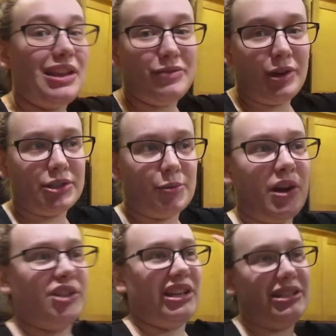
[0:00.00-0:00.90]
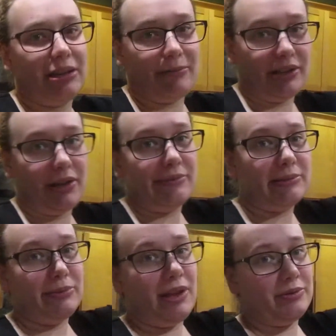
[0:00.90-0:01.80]
if you guys are watching it, tell me in the comments
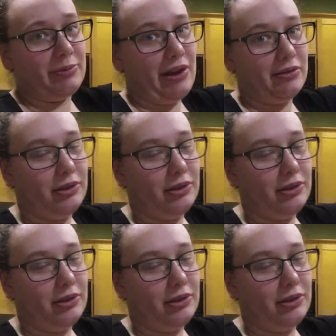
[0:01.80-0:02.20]
below as well.